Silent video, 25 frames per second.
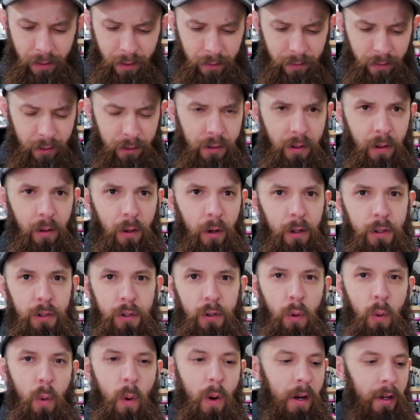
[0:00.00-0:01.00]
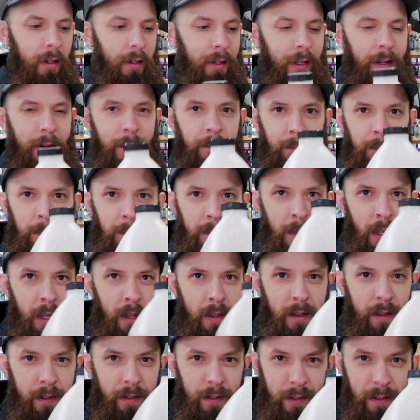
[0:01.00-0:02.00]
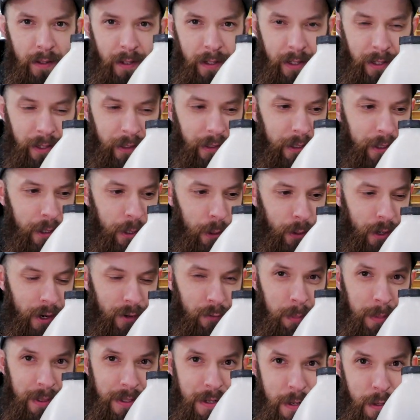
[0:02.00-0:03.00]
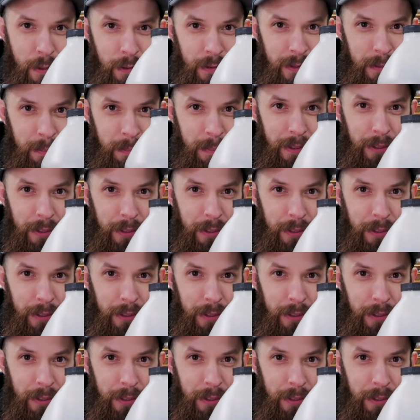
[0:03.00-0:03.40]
such a large quantity. This is the clear coat I've been using,